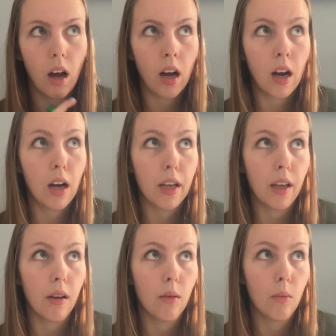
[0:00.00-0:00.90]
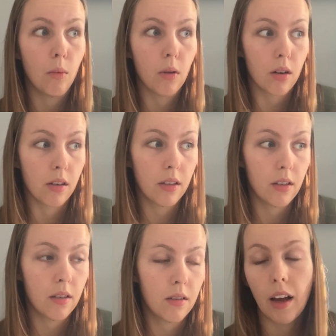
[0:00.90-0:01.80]

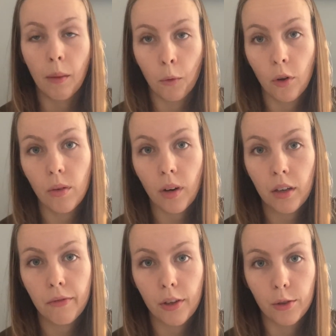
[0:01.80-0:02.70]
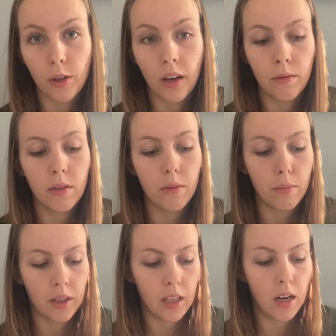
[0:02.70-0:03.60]
I'm going to write a first draft,
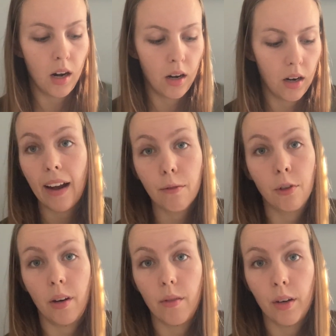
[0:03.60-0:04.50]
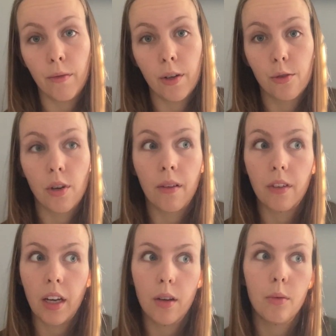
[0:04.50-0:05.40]
but then after I write a first draft,
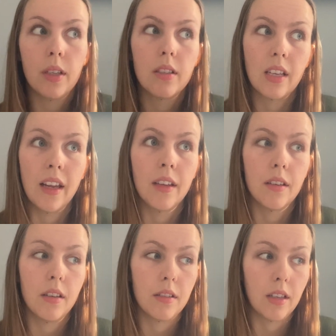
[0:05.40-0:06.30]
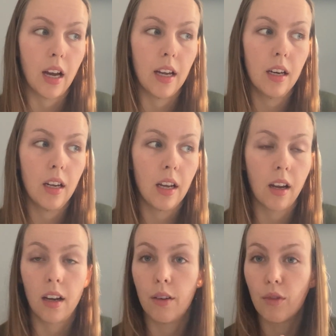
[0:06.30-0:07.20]
I always set it aside and
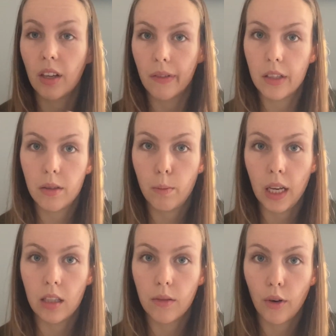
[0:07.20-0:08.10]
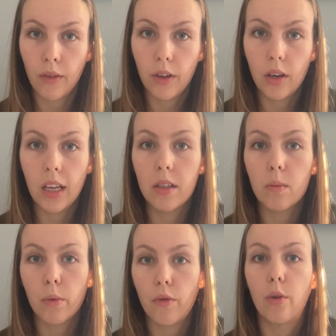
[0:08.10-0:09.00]
kind of give it space for a few days
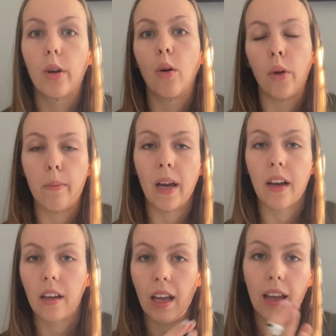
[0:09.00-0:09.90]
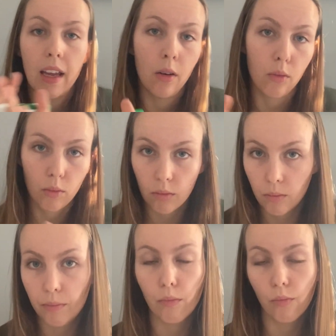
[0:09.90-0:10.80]
before going back and
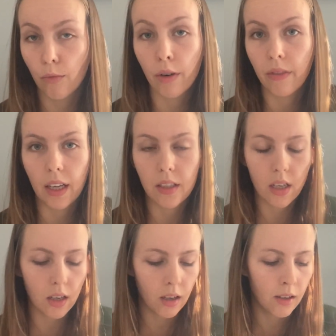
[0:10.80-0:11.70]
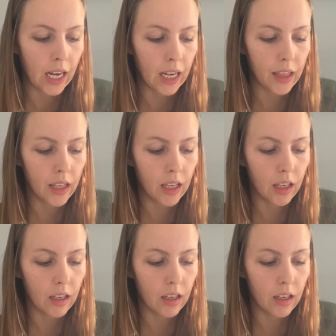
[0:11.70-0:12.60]
revising. I think